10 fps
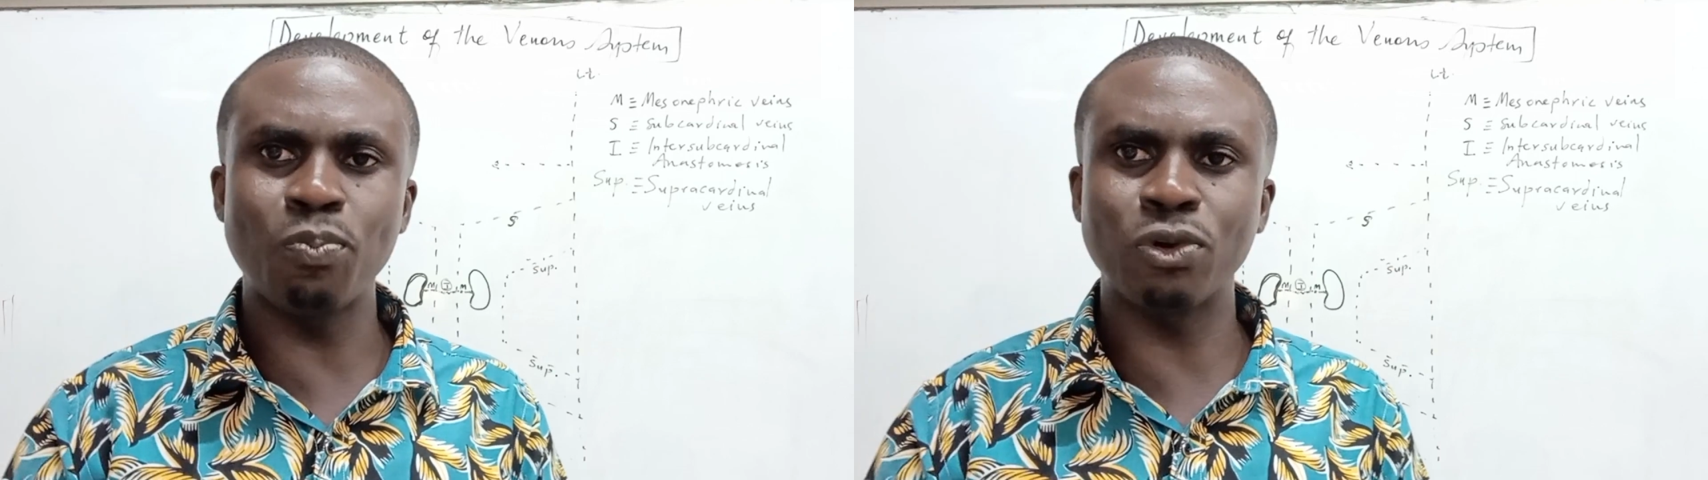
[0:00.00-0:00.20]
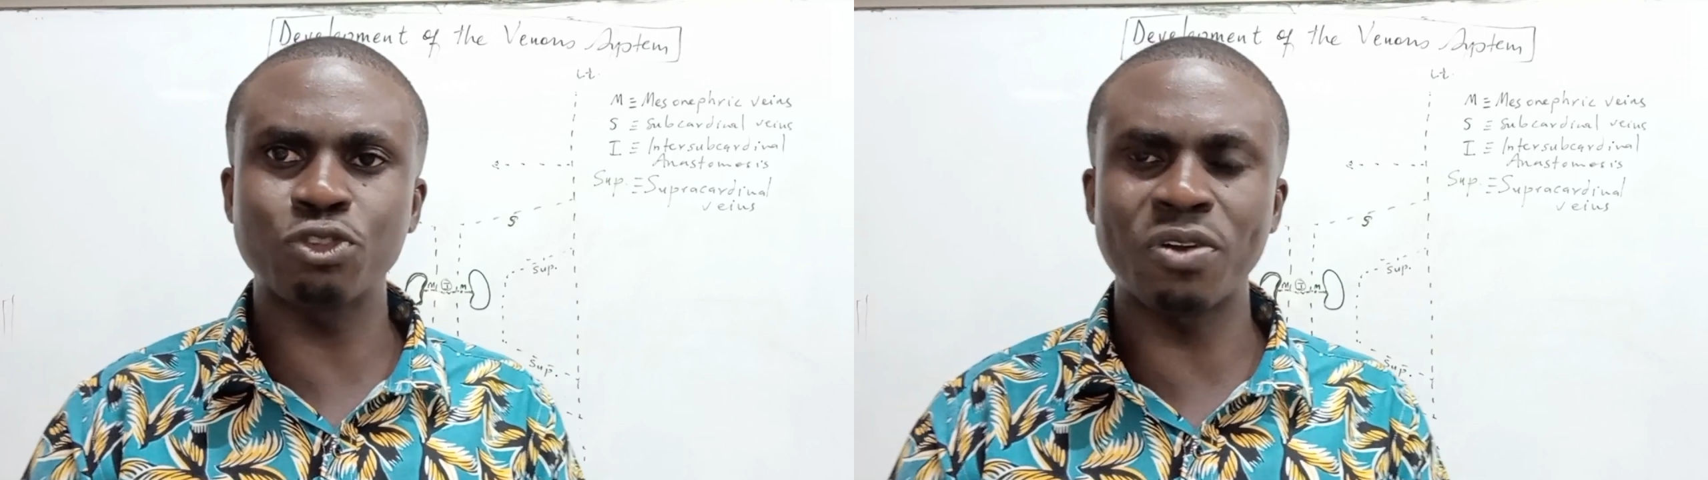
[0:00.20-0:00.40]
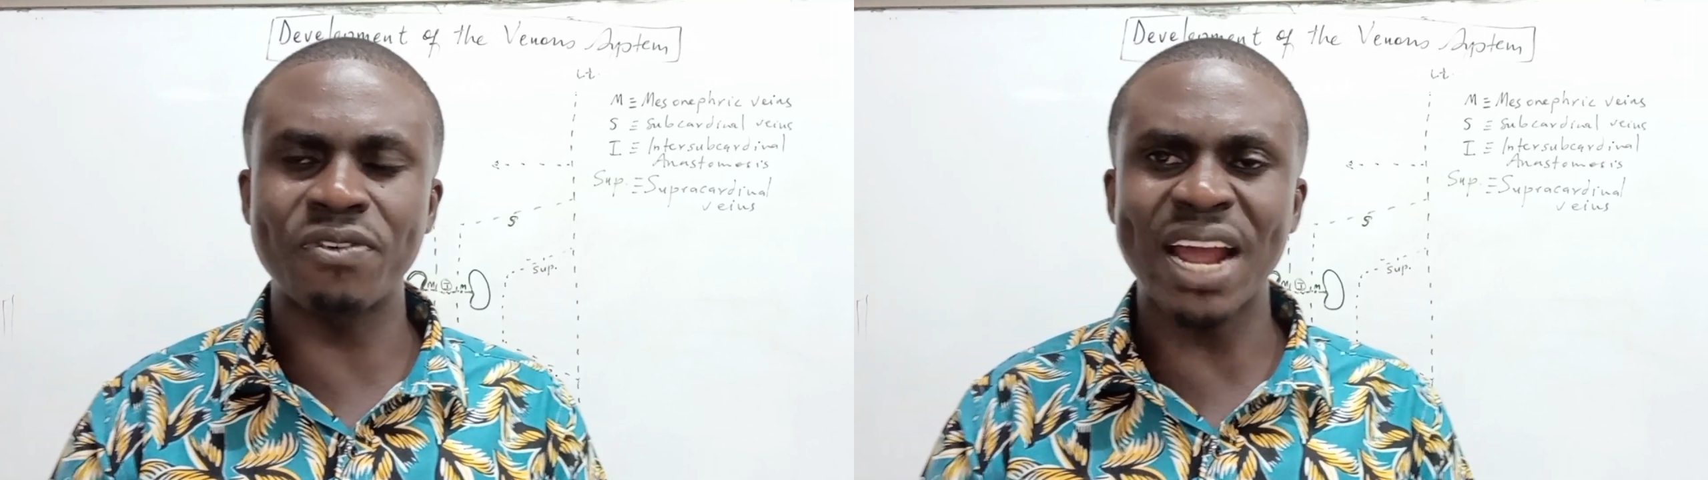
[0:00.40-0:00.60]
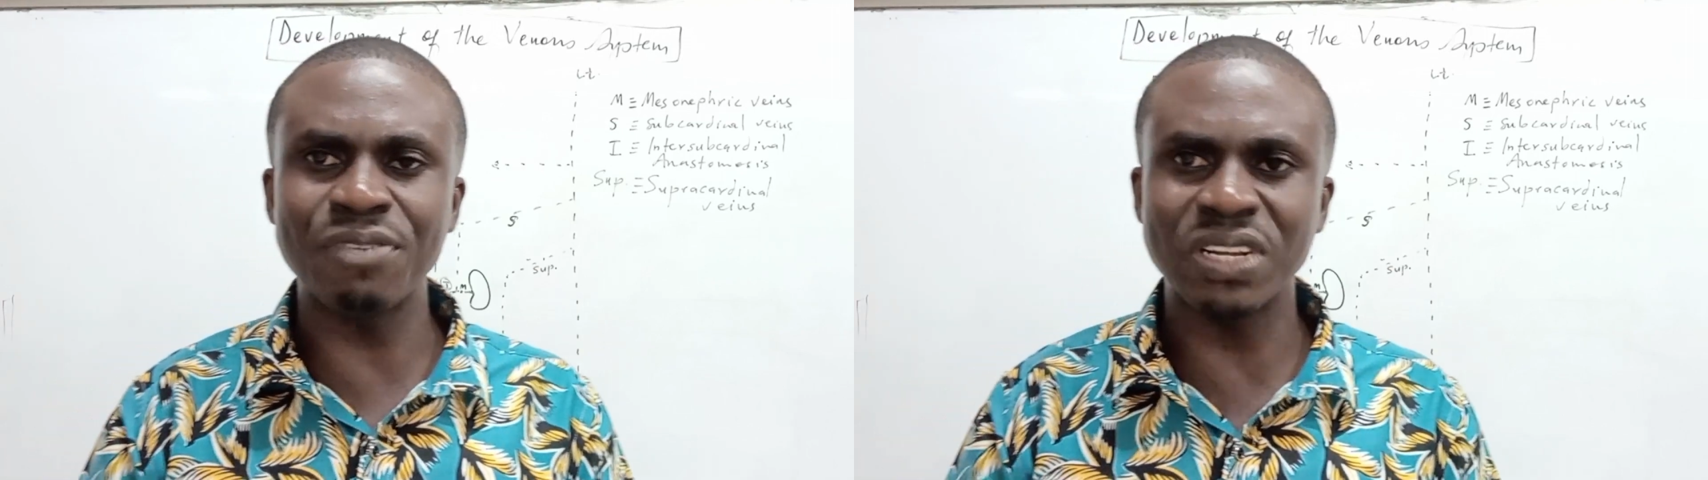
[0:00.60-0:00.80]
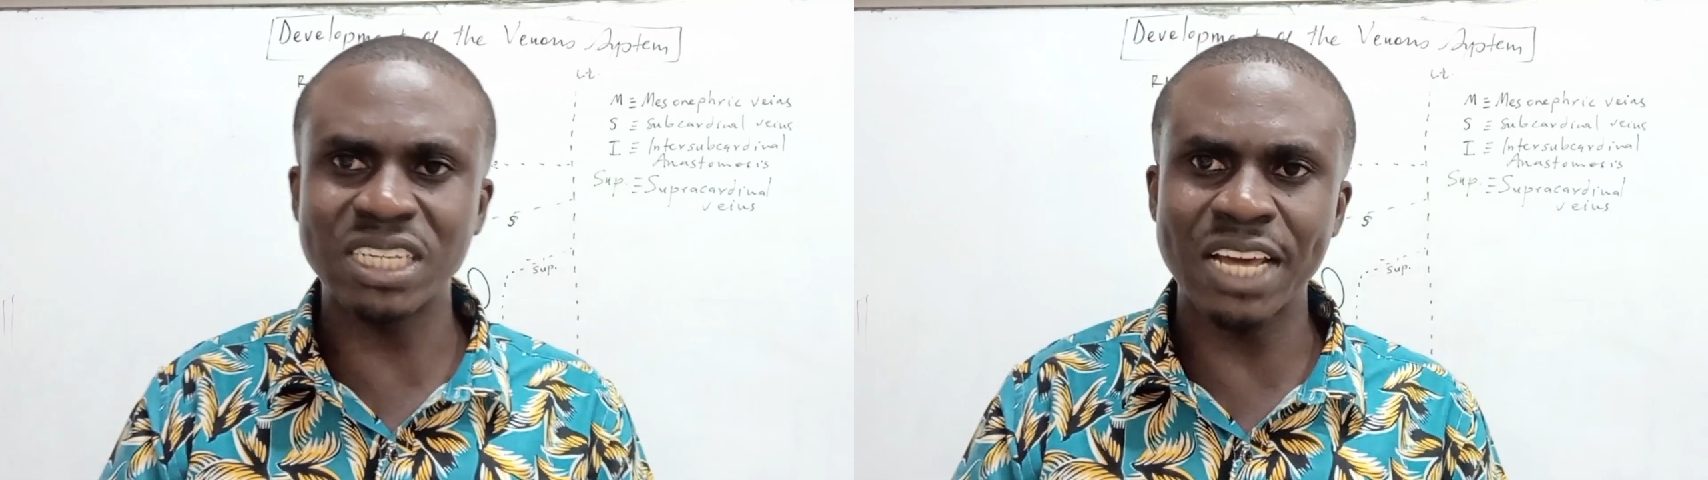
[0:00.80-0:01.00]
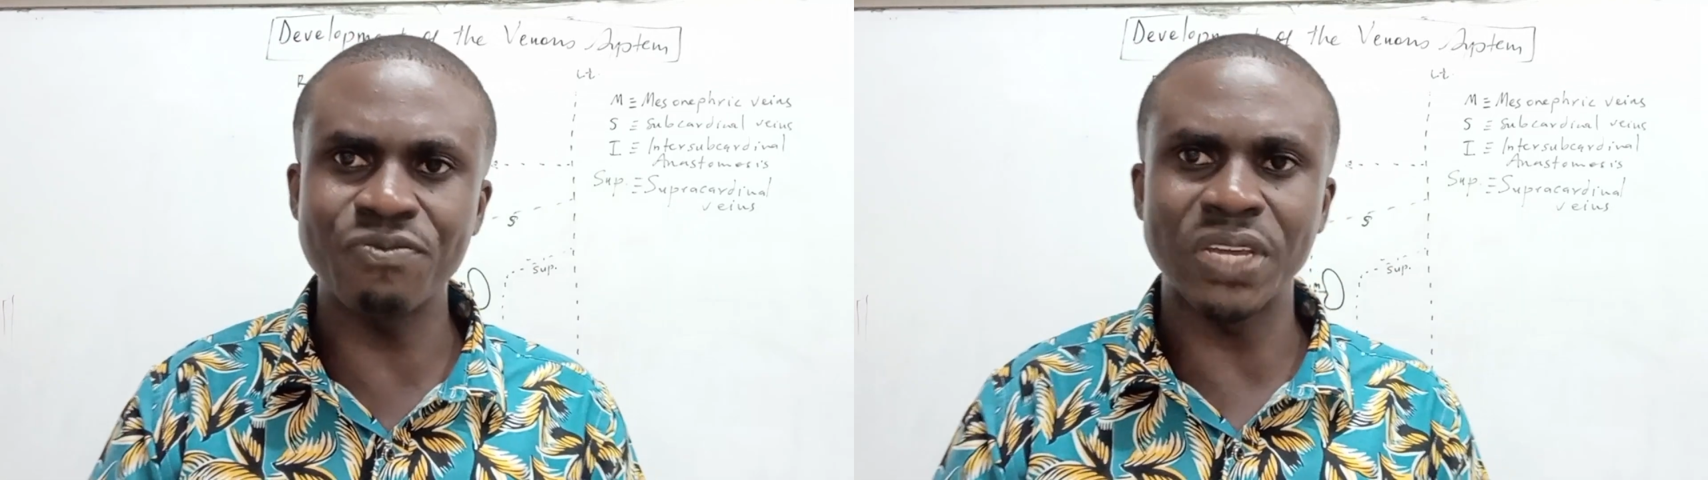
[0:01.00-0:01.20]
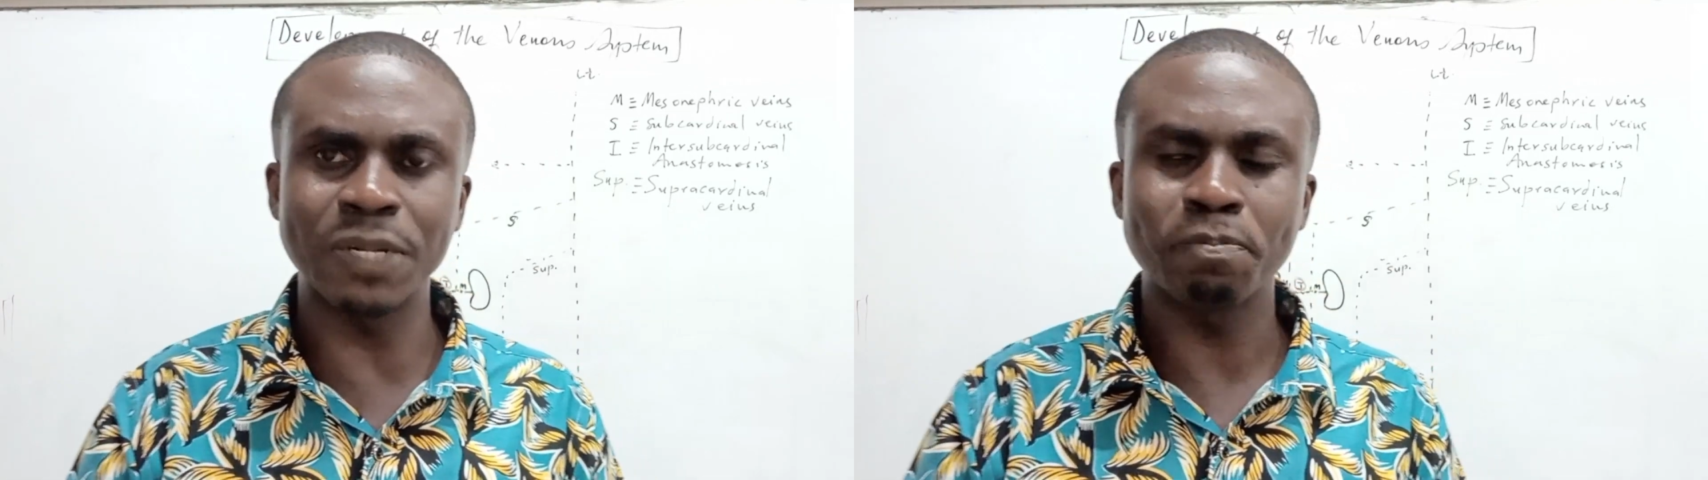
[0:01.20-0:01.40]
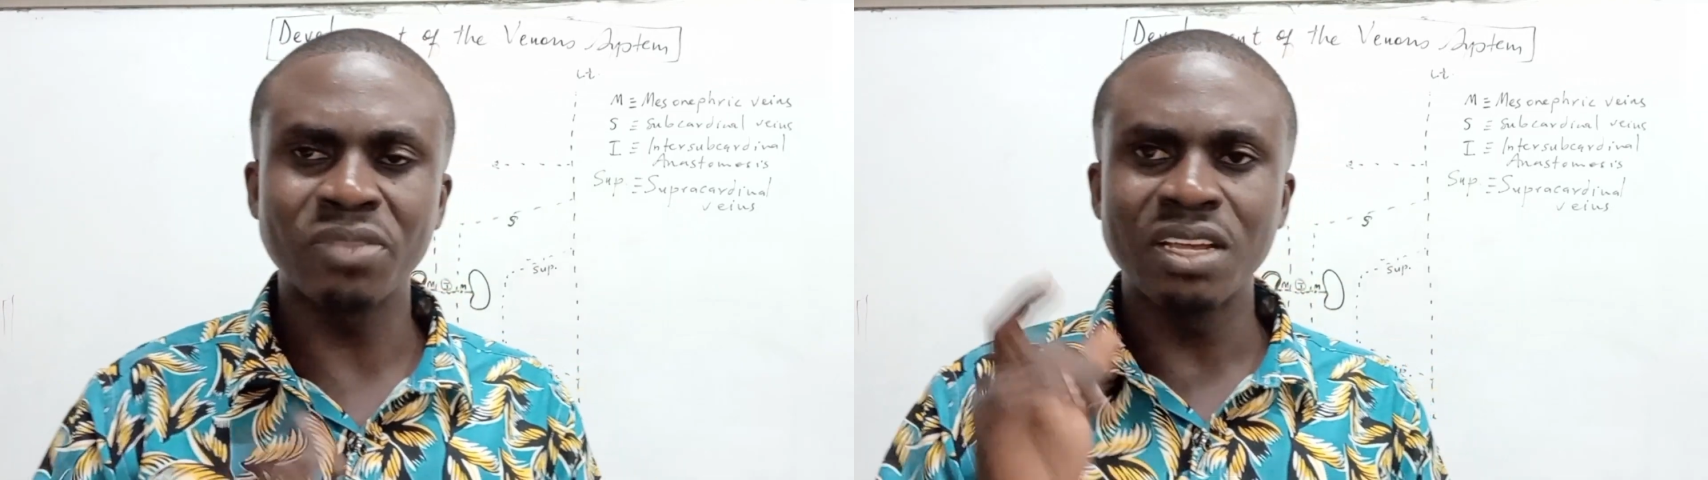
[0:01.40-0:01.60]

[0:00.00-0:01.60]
portion of the right ventral vein,